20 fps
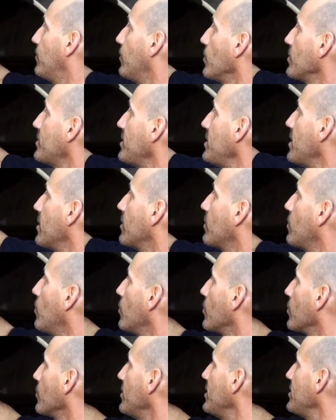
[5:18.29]

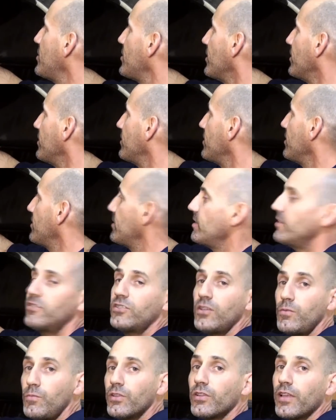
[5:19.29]
14¼ inches to
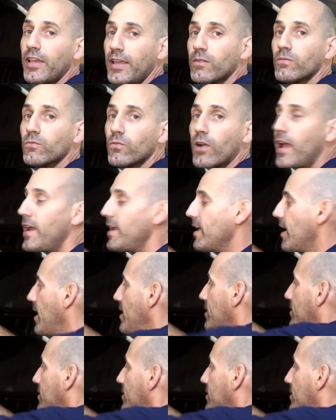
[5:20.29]
simulate ride height.